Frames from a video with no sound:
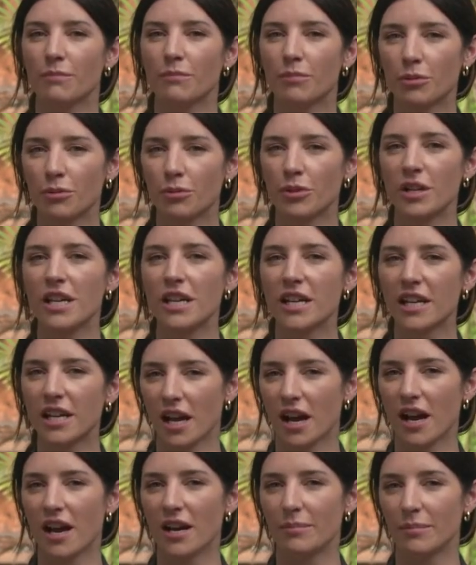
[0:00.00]

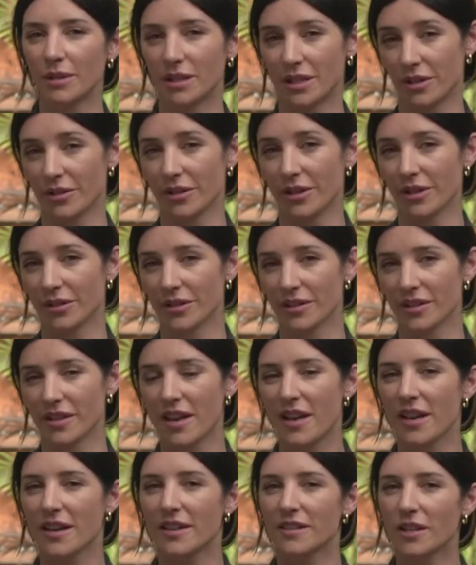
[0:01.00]
pre-cut materials.
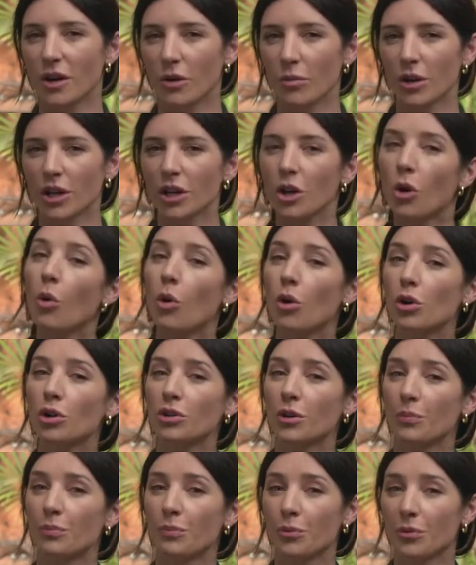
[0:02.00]
So we're going to
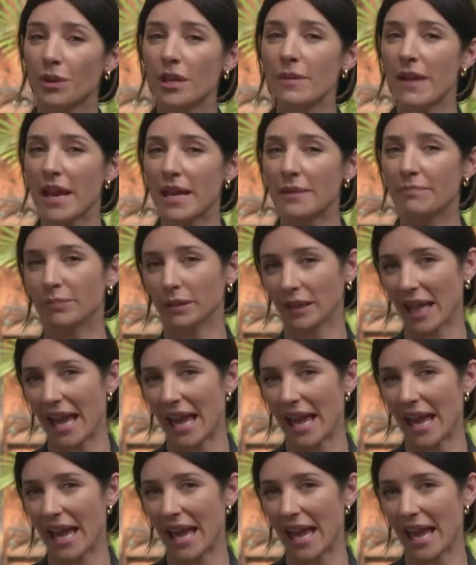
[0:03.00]
order a pre-made